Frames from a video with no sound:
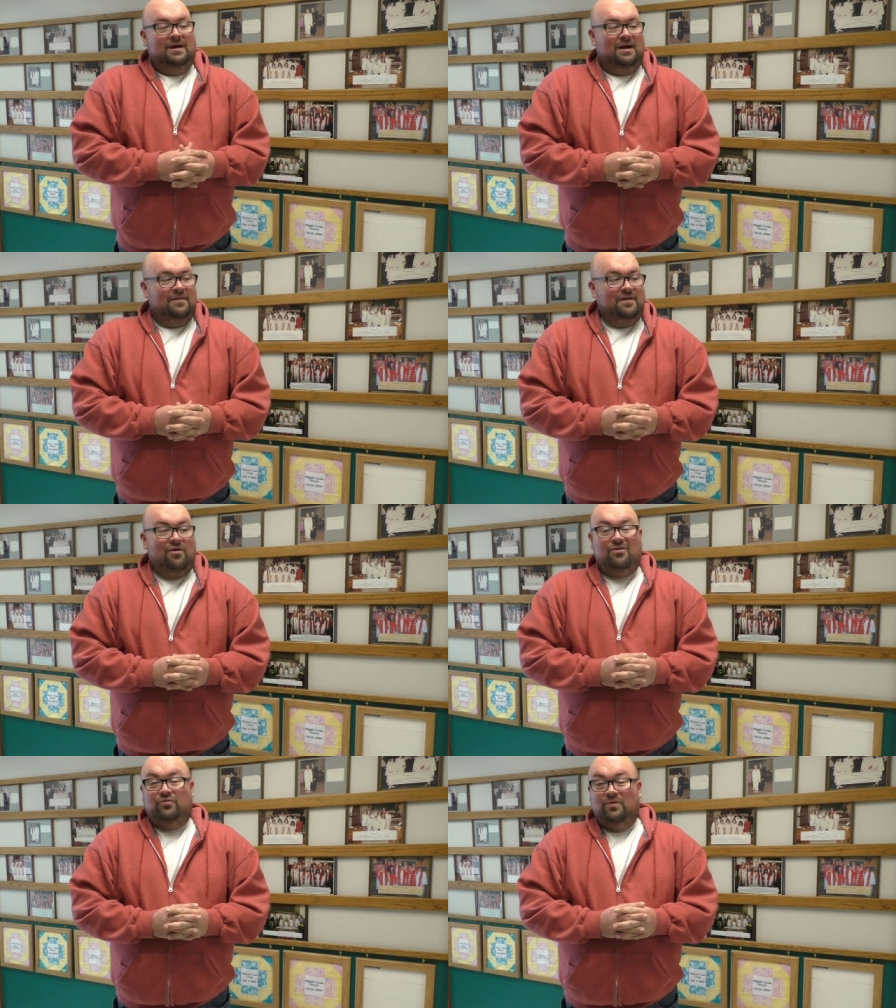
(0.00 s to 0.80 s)

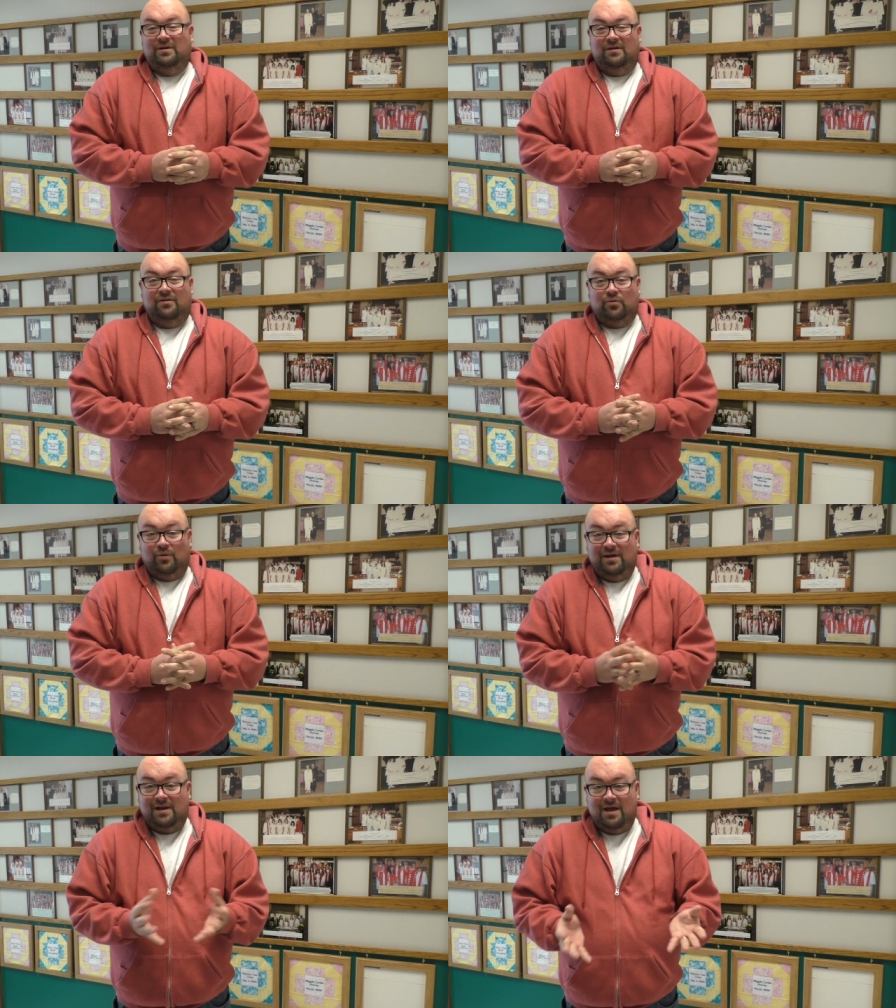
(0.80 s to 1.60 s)
There are
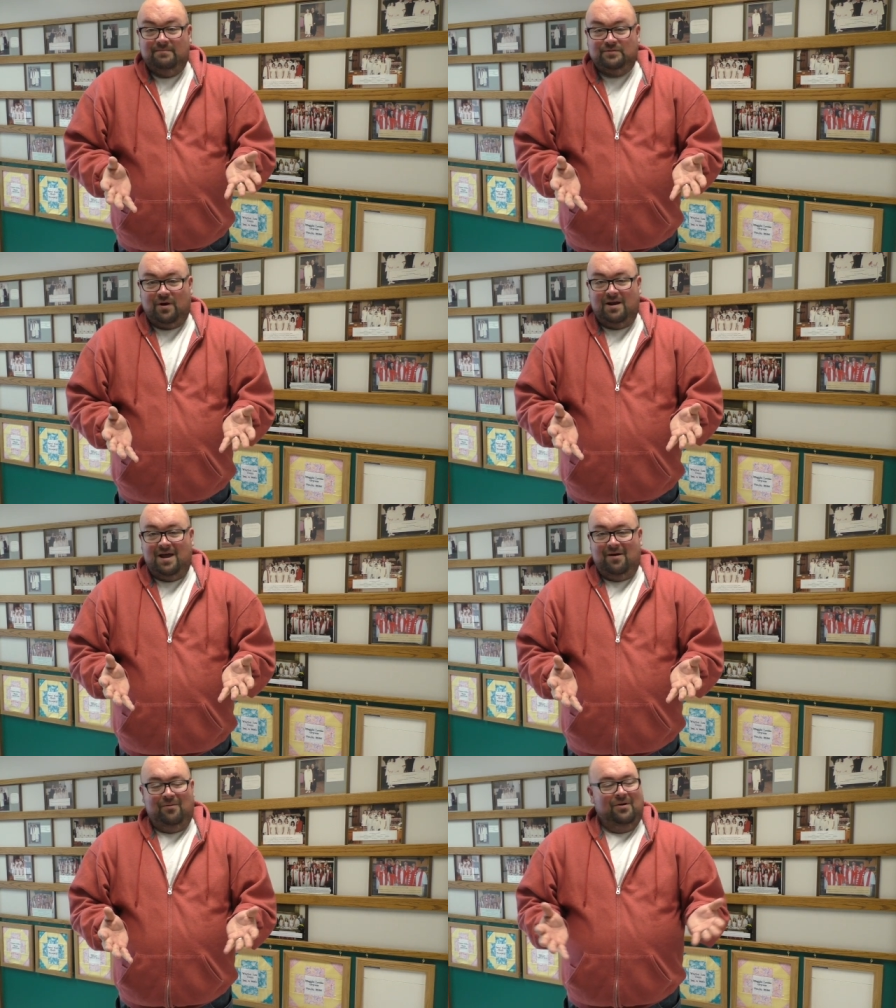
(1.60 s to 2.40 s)
23 names right
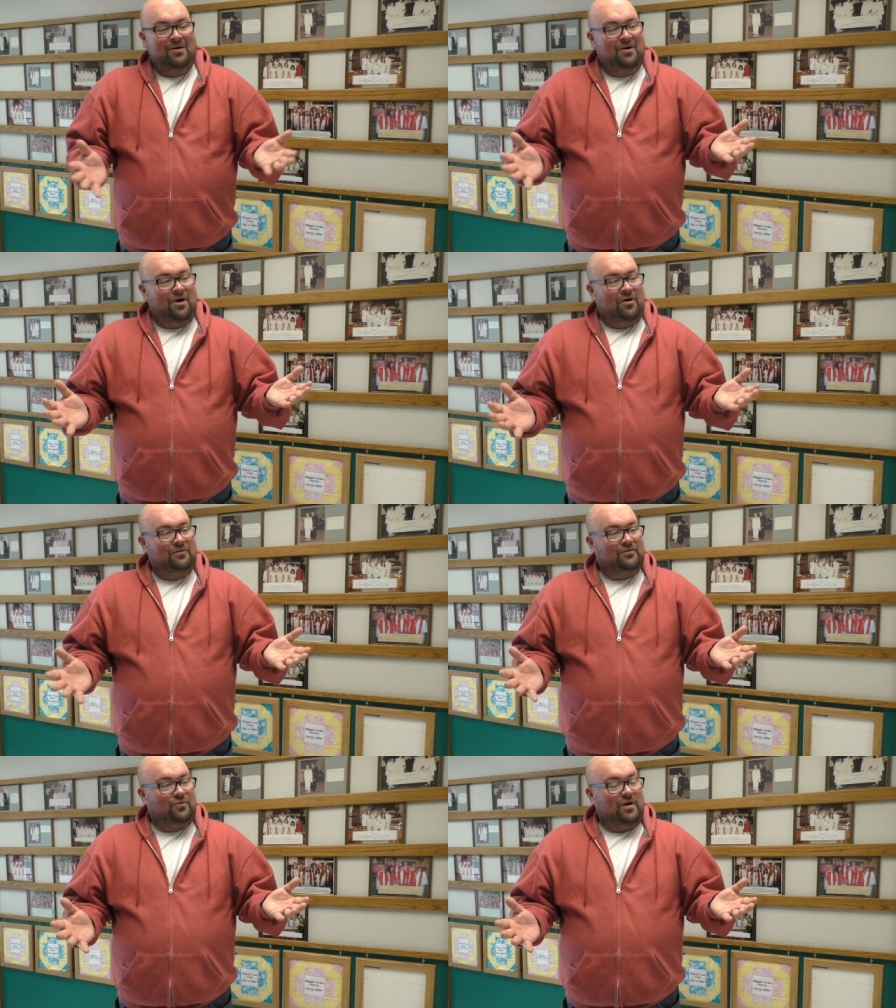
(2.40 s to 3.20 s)
now on
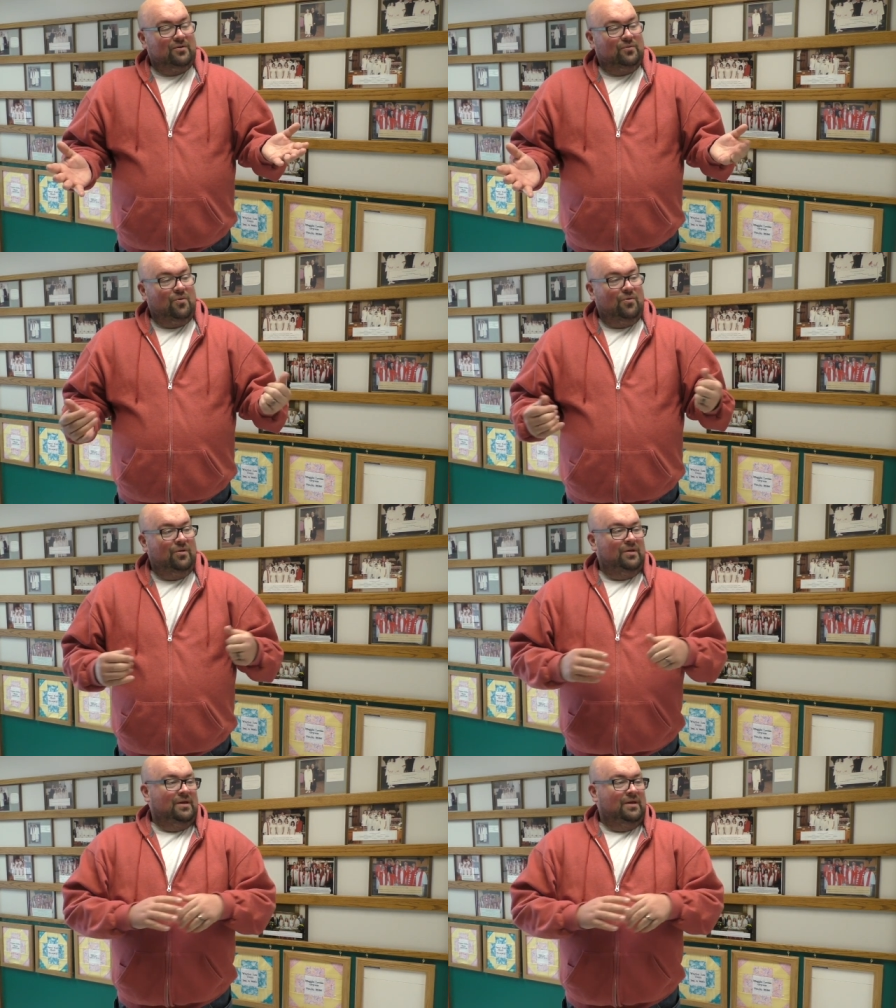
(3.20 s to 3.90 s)
this cradle roll.